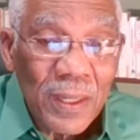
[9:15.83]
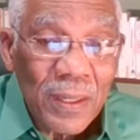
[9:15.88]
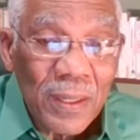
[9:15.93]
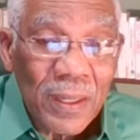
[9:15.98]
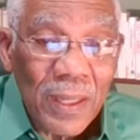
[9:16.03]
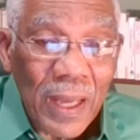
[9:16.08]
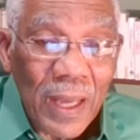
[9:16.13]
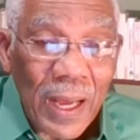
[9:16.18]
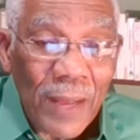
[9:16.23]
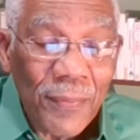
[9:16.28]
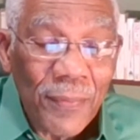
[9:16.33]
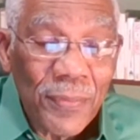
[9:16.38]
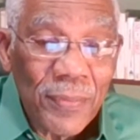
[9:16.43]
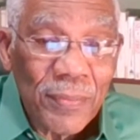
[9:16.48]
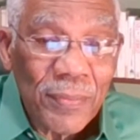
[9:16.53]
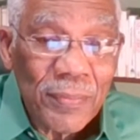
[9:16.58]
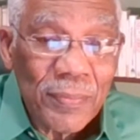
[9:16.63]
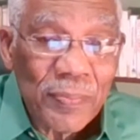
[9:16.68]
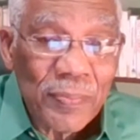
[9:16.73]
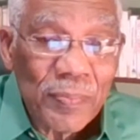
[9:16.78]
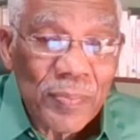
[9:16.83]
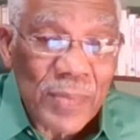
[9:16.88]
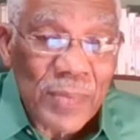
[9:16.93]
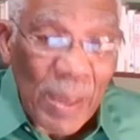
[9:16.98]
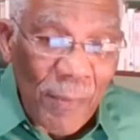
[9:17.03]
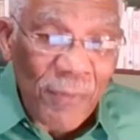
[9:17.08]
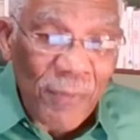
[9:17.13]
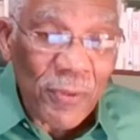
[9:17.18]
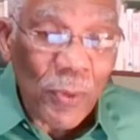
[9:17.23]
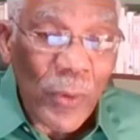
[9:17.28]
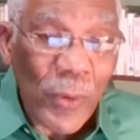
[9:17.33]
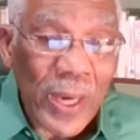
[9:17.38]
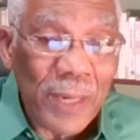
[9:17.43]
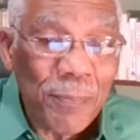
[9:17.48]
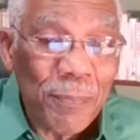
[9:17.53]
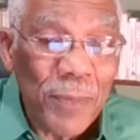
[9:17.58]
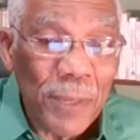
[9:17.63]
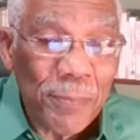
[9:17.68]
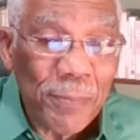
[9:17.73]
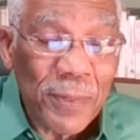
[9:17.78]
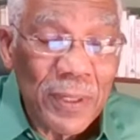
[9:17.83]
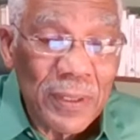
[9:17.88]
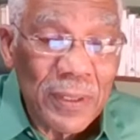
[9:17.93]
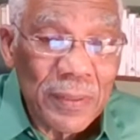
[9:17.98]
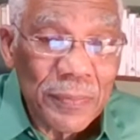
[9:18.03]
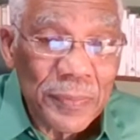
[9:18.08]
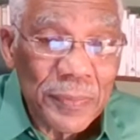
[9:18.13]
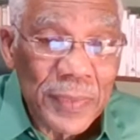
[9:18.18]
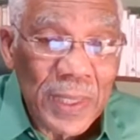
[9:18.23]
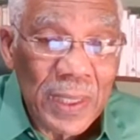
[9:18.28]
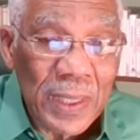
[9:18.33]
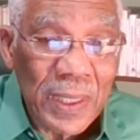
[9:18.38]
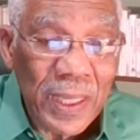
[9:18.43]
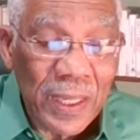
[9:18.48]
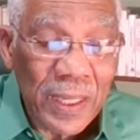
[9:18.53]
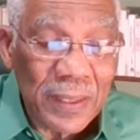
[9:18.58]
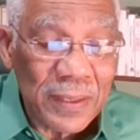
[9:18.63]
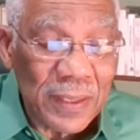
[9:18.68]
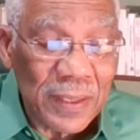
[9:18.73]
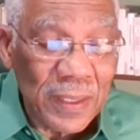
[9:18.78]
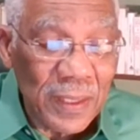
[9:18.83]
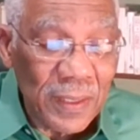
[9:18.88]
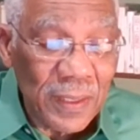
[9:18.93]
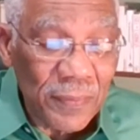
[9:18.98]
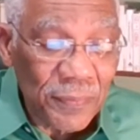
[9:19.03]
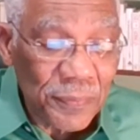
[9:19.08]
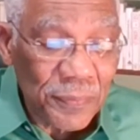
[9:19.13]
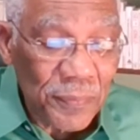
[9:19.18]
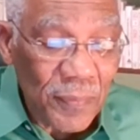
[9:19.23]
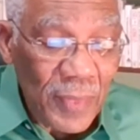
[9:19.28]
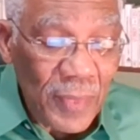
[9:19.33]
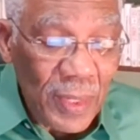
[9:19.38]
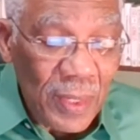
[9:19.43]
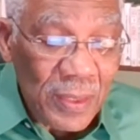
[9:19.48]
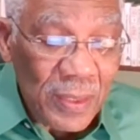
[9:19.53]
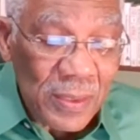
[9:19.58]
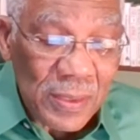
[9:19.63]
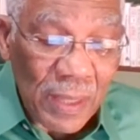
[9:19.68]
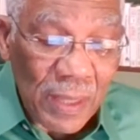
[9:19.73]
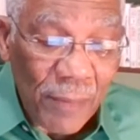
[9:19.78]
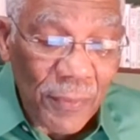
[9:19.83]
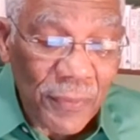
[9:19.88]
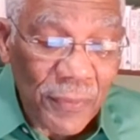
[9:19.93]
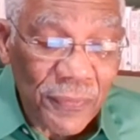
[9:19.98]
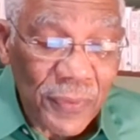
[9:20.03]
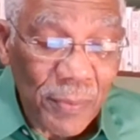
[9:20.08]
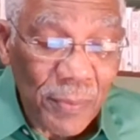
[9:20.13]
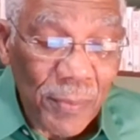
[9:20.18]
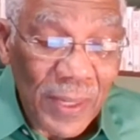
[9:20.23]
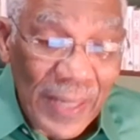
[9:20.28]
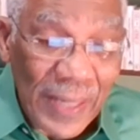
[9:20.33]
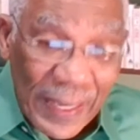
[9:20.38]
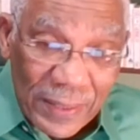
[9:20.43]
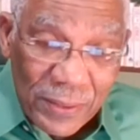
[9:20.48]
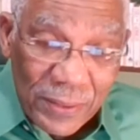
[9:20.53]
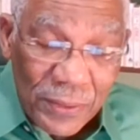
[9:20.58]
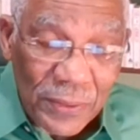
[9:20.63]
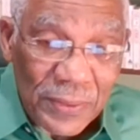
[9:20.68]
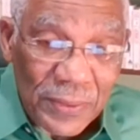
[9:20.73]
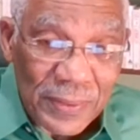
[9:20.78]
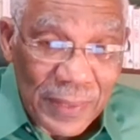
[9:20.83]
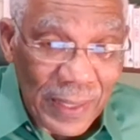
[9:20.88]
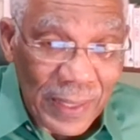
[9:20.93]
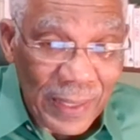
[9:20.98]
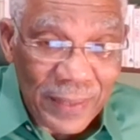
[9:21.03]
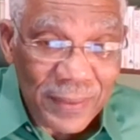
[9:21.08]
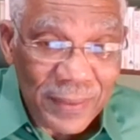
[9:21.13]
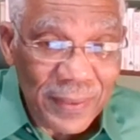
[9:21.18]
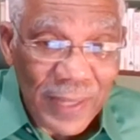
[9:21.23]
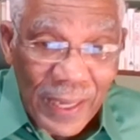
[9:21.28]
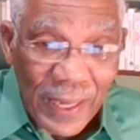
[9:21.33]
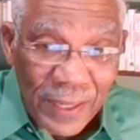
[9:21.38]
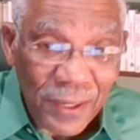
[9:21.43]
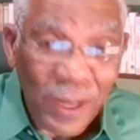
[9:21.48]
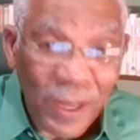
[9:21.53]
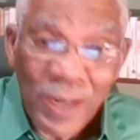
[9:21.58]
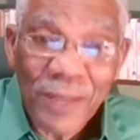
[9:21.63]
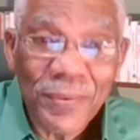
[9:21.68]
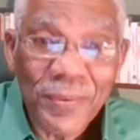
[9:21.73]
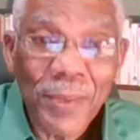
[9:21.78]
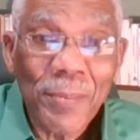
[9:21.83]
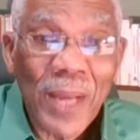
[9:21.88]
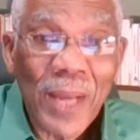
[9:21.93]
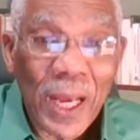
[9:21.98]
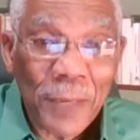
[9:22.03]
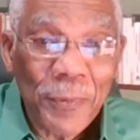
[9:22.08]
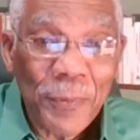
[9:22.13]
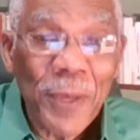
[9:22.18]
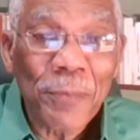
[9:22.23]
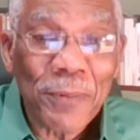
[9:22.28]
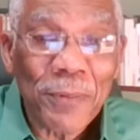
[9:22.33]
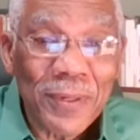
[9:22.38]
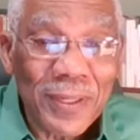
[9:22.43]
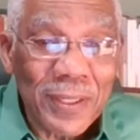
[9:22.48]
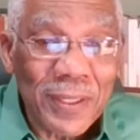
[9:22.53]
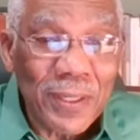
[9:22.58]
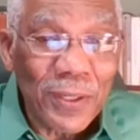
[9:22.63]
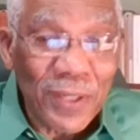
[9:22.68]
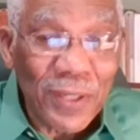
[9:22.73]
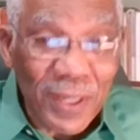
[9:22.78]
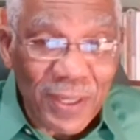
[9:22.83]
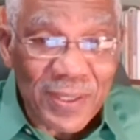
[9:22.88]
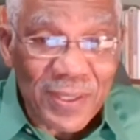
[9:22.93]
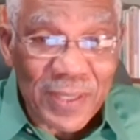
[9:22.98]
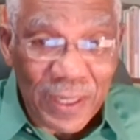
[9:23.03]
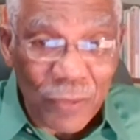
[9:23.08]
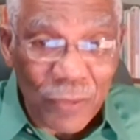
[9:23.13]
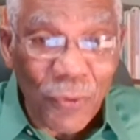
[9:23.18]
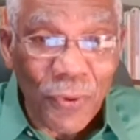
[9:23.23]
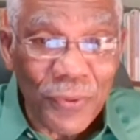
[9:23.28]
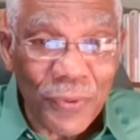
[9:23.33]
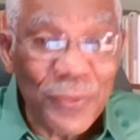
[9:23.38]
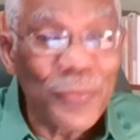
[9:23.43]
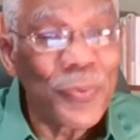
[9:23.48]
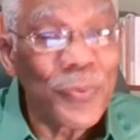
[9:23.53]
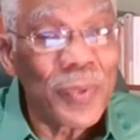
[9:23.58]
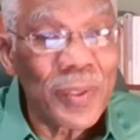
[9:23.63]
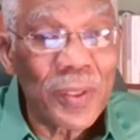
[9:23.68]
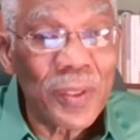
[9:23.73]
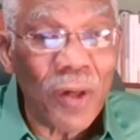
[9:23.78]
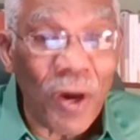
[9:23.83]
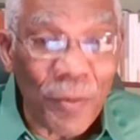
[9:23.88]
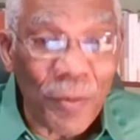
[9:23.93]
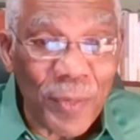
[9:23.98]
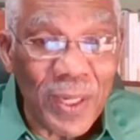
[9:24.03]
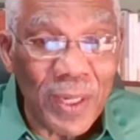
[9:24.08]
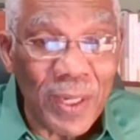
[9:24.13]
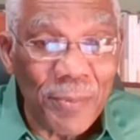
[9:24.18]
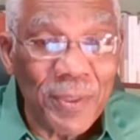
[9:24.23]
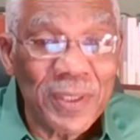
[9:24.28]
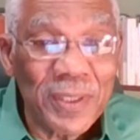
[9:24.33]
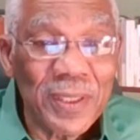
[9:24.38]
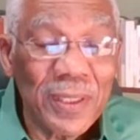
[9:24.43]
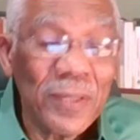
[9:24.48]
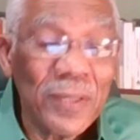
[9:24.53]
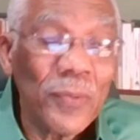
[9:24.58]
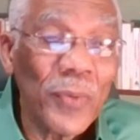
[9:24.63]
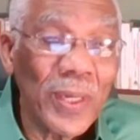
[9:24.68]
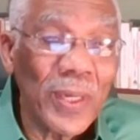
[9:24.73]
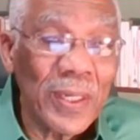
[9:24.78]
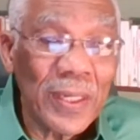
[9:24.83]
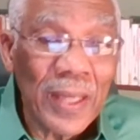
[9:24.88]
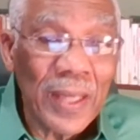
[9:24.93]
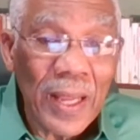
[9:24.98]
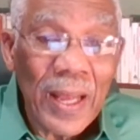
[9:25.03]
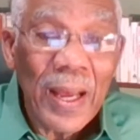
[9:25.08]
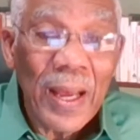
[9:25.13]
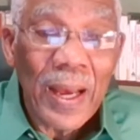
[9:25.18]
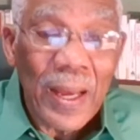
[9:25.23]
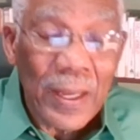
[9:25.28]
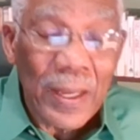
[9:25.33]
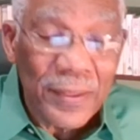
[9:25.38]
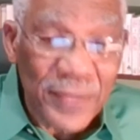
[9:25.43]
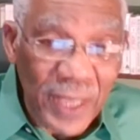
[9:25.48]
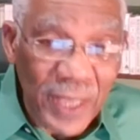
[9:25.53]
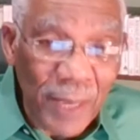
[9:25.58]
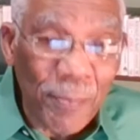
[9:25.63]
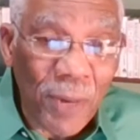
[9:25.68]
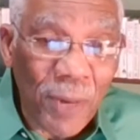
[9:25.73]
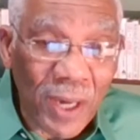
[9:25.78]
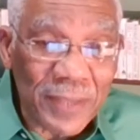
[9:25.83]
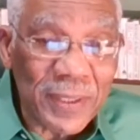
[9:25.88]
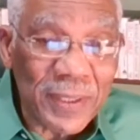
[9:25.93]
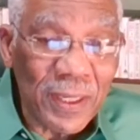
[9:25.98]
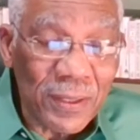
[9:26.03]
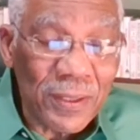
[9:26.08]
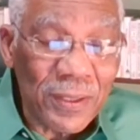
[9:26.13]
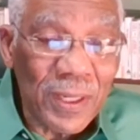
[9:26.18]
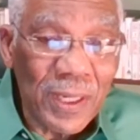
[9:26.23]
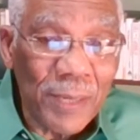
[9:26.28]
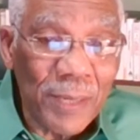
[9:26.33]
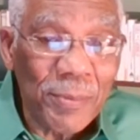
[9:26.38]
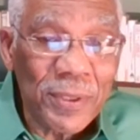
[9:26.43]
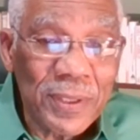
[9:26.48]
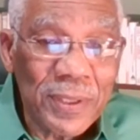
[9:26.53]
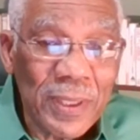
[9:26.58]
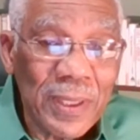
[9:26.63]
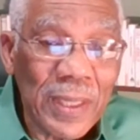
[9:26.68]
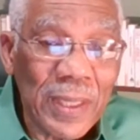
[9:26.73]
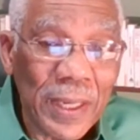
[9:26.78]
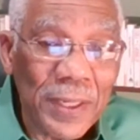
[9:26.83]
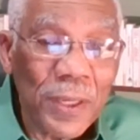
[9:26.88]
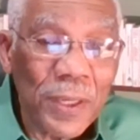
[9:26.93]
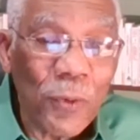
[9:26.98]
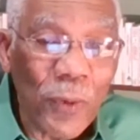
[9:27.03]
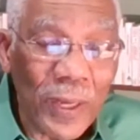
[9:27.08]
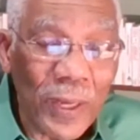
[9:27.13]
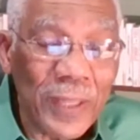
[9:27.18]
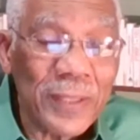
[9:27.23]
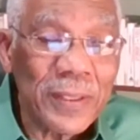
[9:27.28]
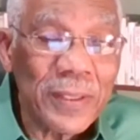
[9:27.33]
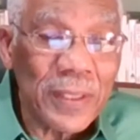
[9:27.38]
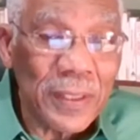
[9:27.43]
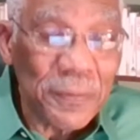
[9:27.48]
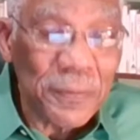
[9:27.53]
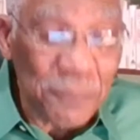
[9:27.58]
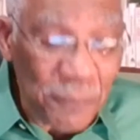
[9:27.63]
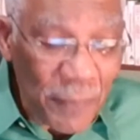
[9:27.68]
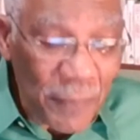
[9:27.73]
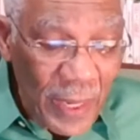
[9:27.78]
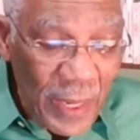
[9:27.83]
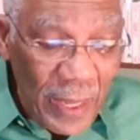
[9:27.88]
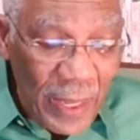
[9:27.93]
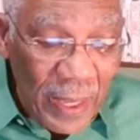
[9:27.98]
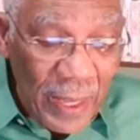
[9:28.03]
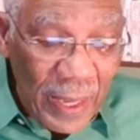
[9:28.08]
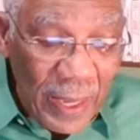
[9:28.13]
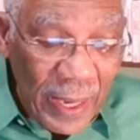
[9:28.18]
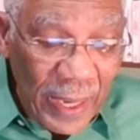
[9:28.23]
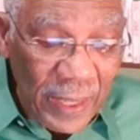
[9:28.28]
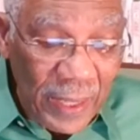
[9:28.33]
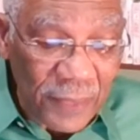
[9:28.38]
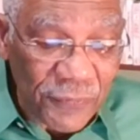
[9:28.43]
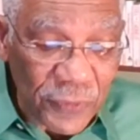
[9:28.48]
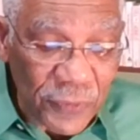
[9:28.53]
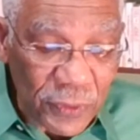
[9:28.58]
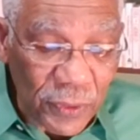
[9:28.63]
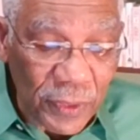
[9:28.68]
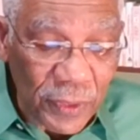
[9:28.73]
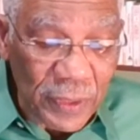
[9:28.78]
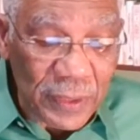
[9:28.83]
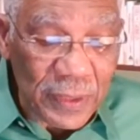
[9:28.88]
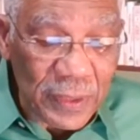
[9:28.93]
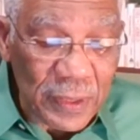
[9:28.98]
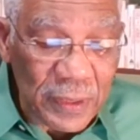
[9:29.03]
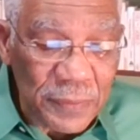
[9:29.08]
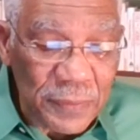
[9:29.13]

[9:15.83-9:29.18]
some of the white people in Haiti, some of the mulattoes, and all of the black people. They said, oh, we're talking about liberty. Well, they bought into liberty and equality and fraternity.